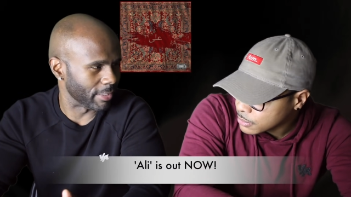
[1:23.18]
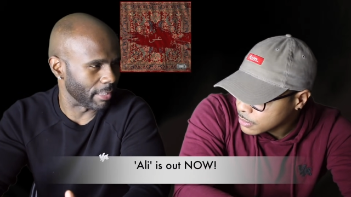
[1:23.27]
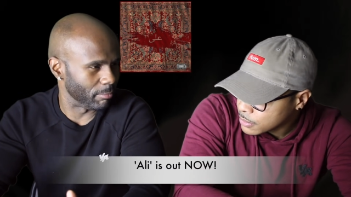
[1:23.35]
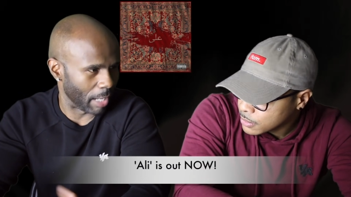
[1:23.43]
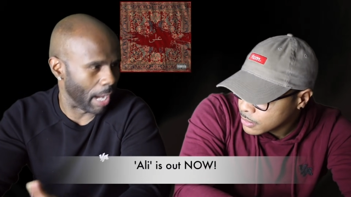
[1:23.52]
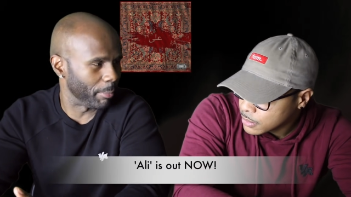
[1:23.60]
Speaker 1: is
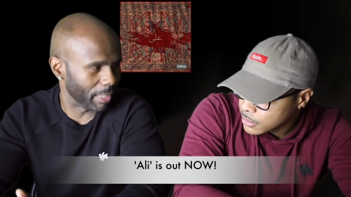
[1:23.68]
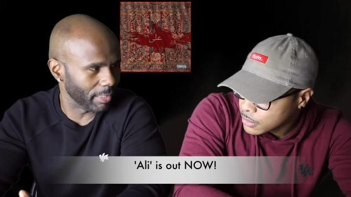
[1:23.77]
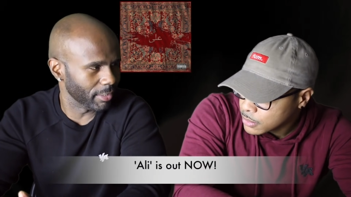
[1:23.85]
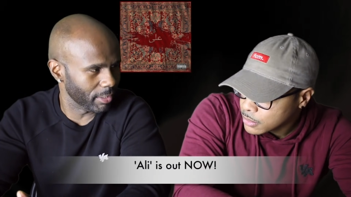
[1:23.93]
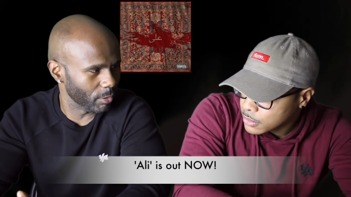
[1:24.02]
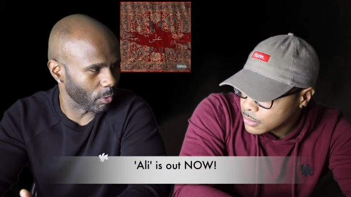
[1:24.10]
that Muhammad
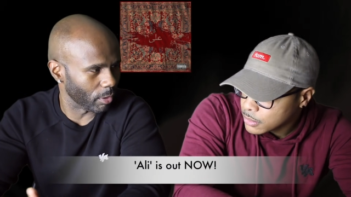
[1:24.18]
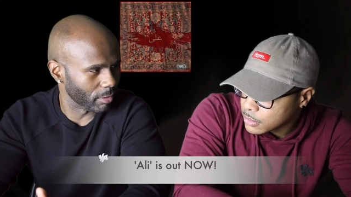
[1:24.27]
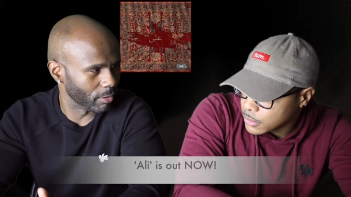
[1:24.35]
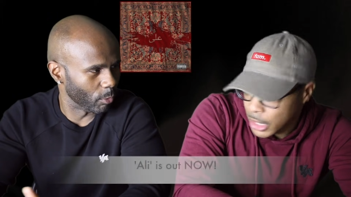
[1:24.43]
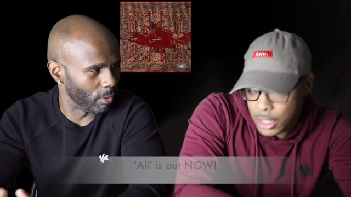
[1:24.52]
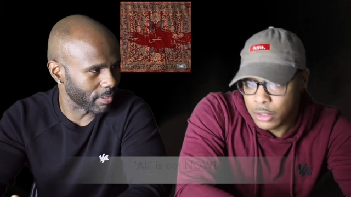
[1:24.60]
Ali
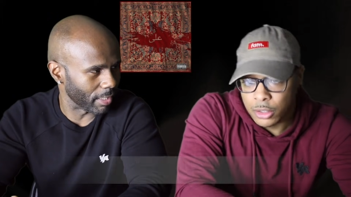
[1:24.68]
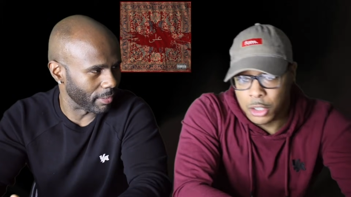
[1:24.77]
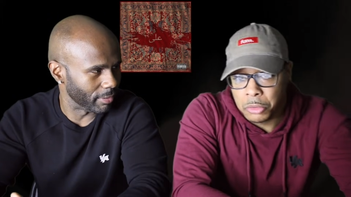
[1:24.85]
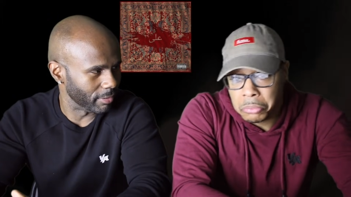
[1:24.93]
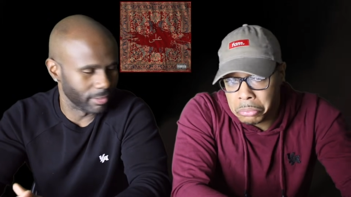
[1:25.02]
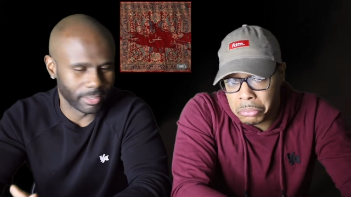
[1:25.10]
or, or is that know.
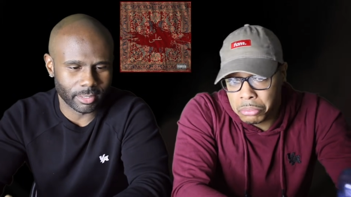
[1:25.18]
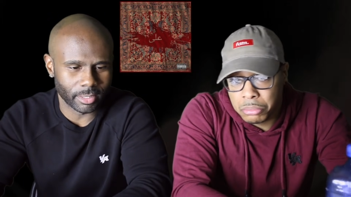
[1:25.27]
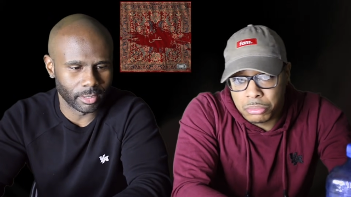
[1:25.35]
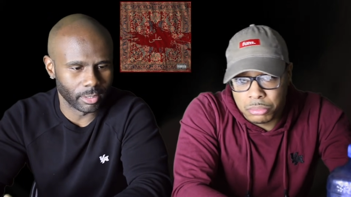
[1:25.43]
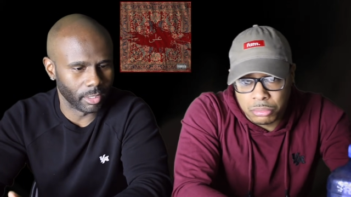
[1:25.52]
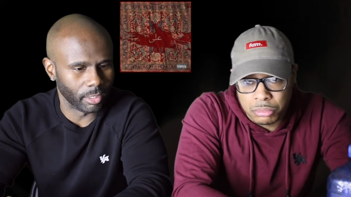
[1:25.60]
Uh-huh. is
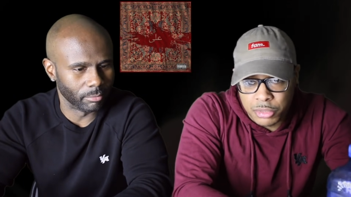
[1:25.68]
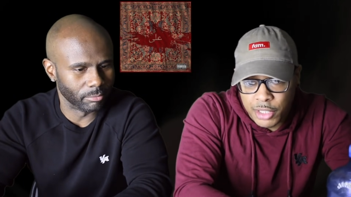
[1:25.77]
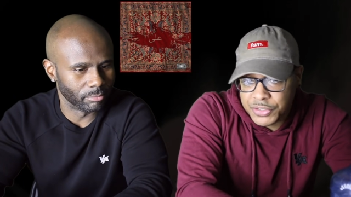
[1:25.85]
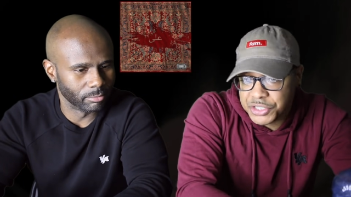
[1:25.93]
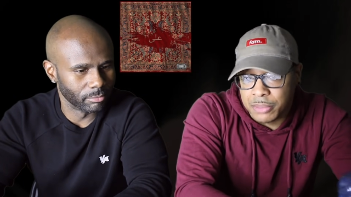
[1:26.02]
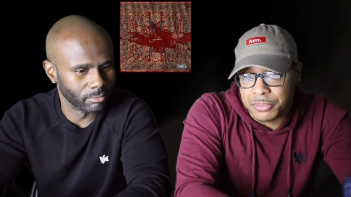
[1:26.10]
it um
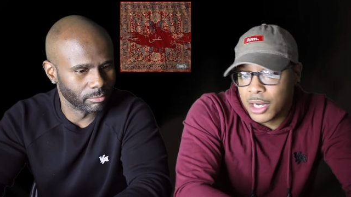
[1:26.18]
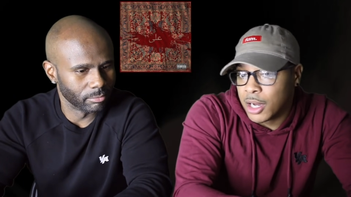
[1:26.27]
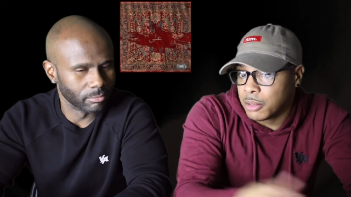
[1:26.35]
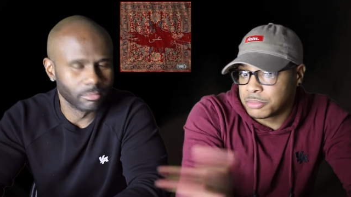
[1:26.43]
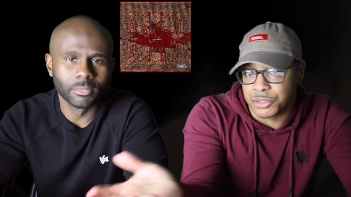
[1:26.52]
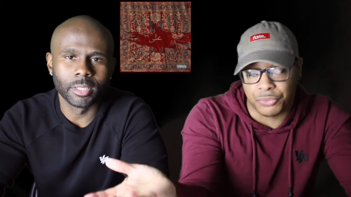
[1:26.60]
Give us
Speaker 2: some
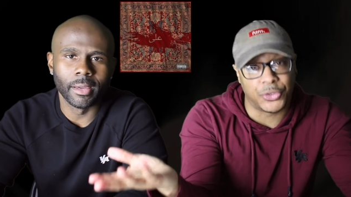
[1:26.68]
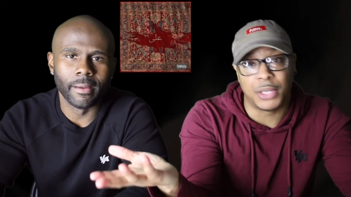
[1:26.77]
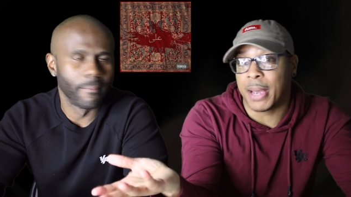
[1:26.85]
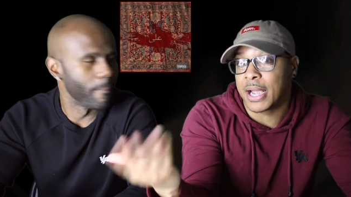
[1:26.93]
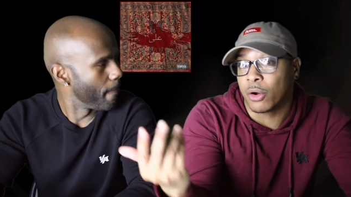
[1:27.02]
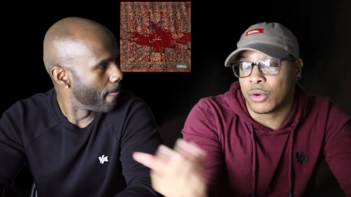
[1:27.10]
um some yeah.
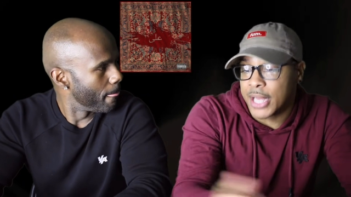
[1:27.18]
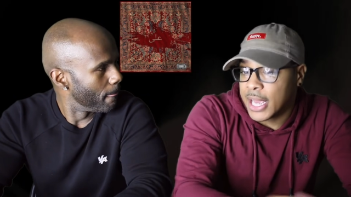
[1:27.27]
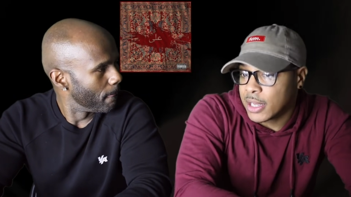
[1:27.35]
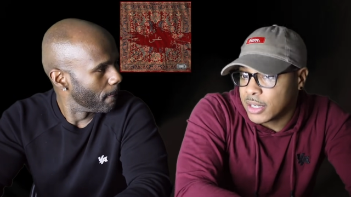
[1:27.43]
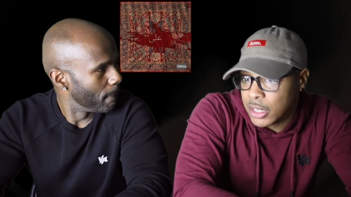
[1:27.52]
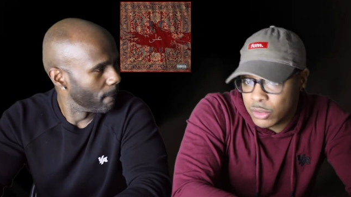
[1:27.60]
feedback on
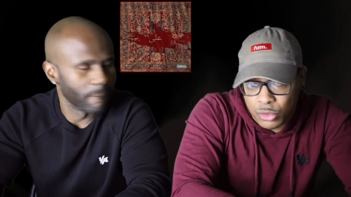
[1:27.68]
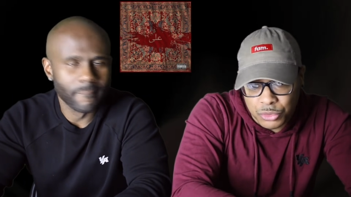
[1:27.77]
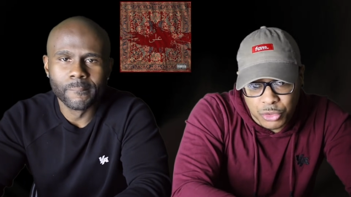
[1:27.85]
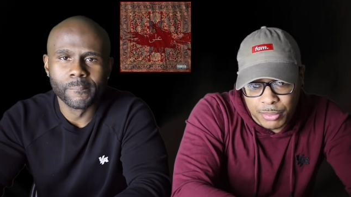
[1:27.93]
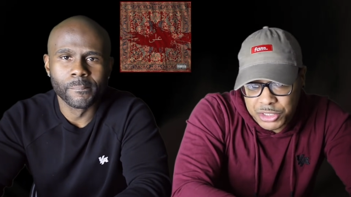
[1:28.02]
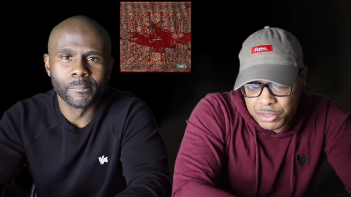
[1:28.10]
that. I don't know
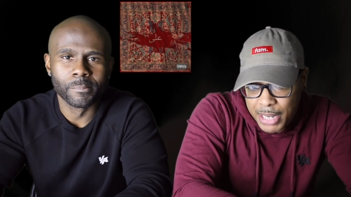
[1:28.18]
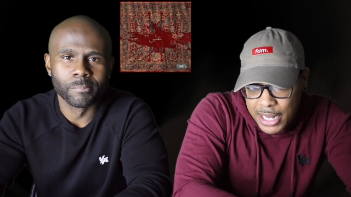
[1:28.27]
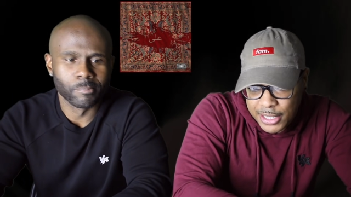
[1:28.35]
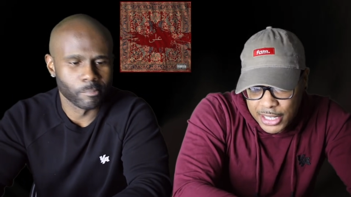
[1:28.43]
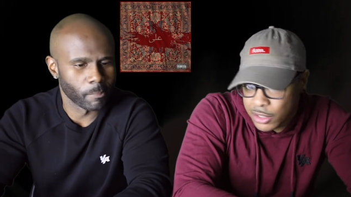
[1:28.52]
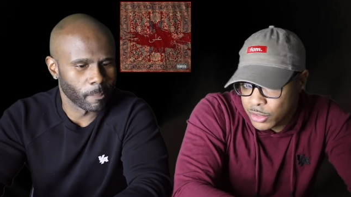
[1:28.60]
too much about
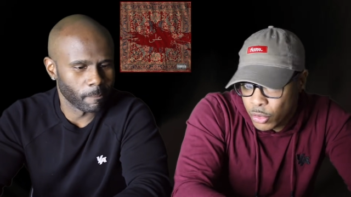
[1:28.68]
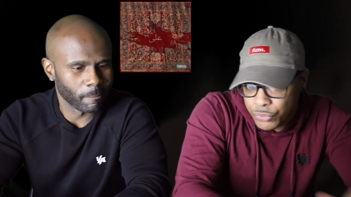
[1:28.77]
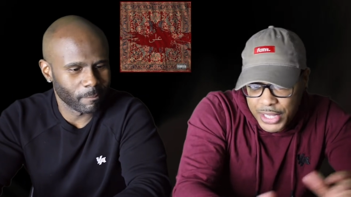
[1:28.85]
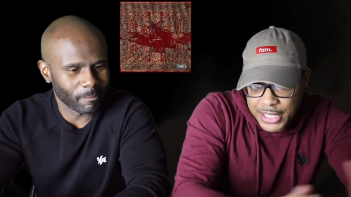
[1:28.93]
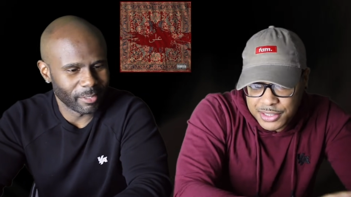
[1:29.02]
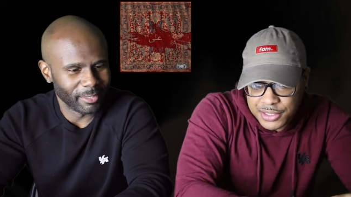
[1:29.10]
it. I don't know
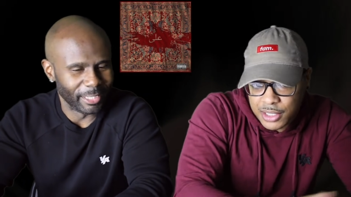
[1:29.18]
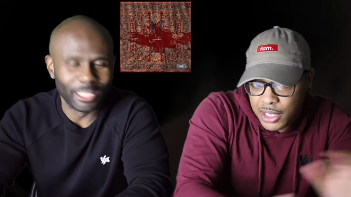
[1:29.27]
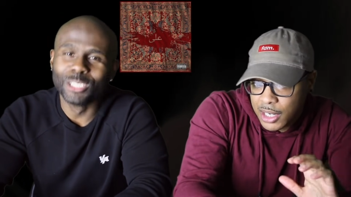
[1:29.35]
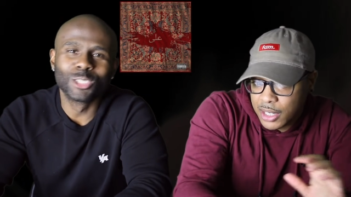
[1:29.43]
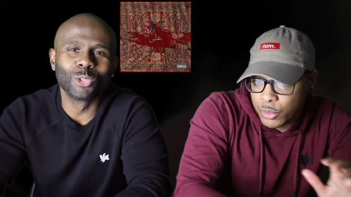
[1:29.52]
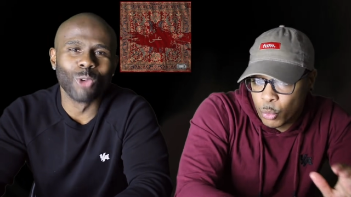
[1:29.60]
if that's uh,
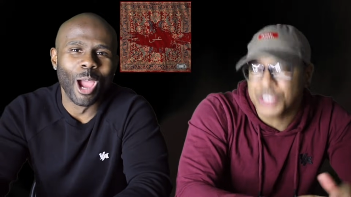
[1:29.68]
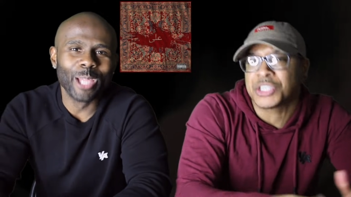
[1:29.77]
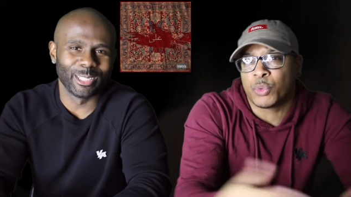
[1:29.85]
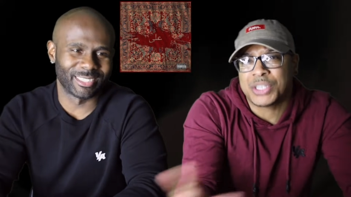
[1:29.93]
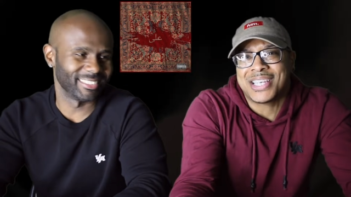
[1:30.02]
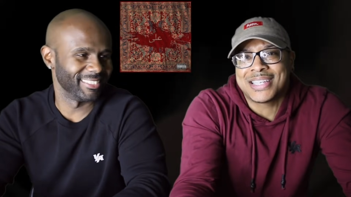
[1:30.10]
He's the greatest.
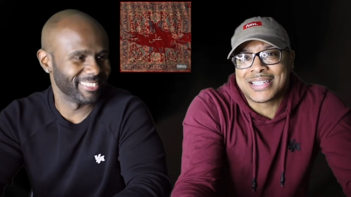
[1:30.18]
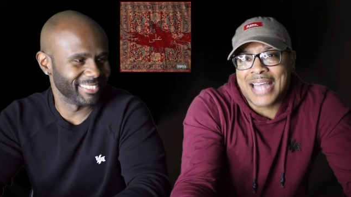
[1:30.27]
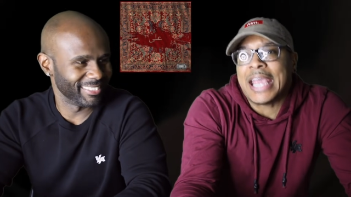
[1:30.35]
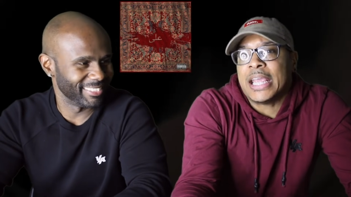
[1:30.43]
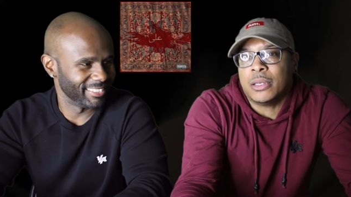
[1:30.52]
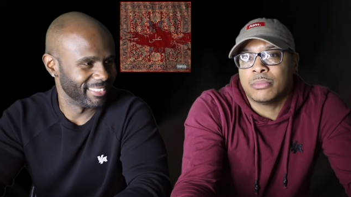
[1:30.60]
What's, what's, his
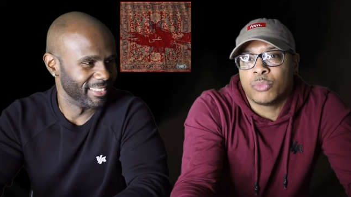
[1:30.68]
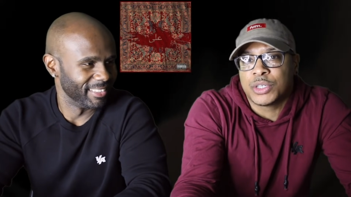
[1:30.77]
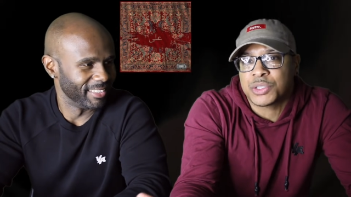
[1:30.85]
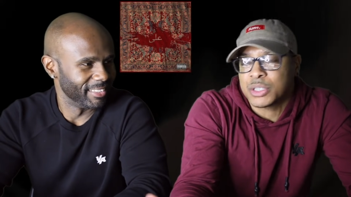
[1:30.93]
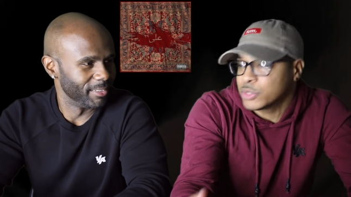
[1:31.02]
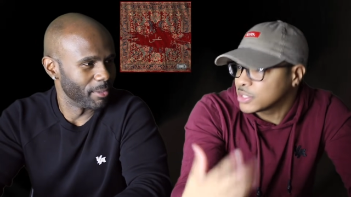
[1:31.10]
name?
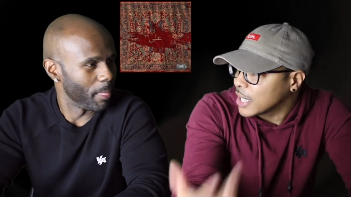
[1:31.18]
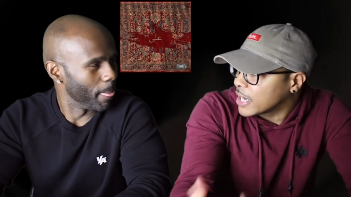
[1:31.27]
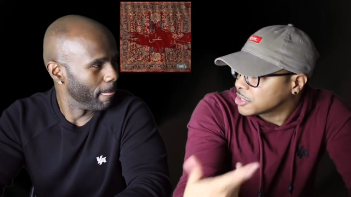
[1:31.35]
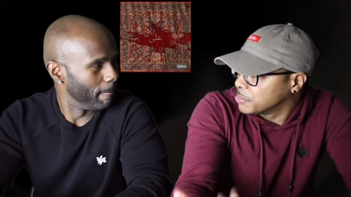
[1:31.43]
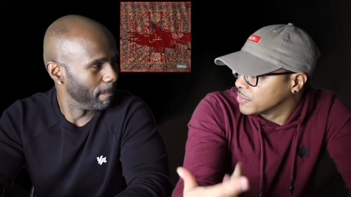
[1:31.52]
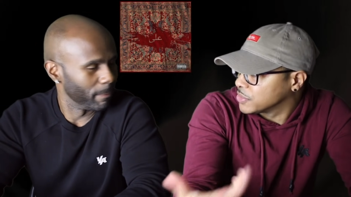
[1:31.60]
What's what's
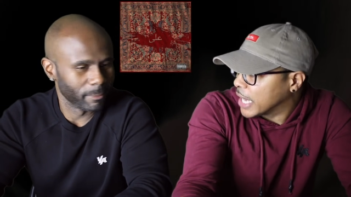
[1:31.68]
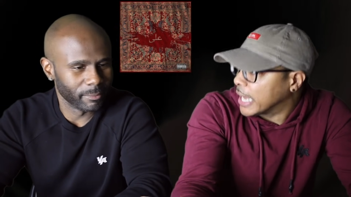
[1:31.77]
Locksmith's